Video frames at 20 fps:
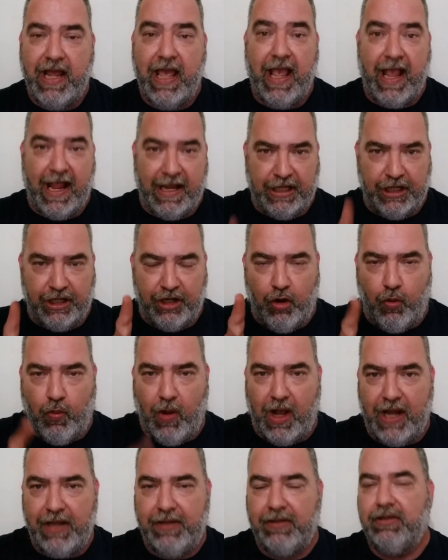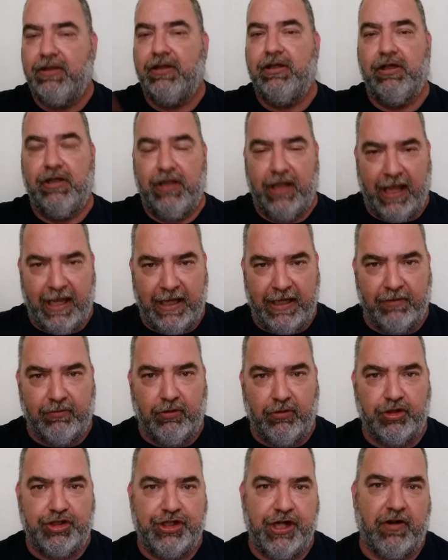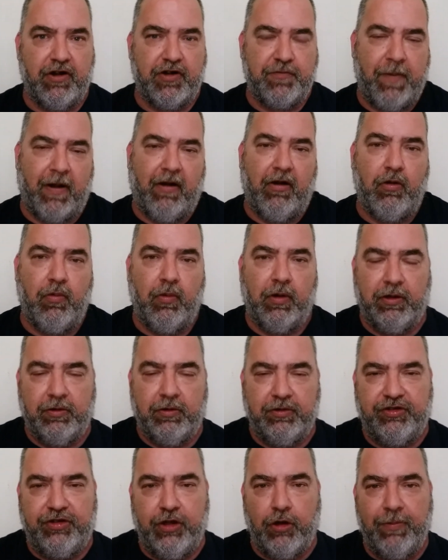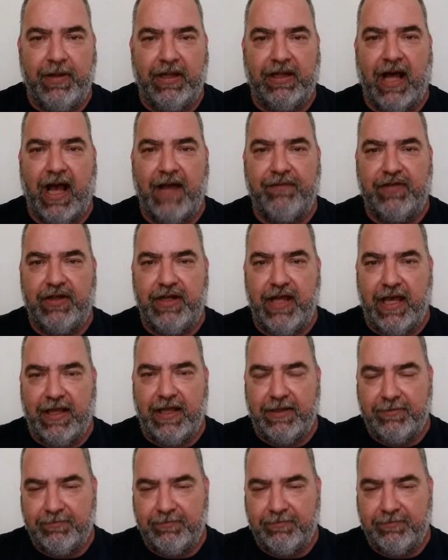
And you know what? 8-year-old Cherish Periwinkle would still be alive today.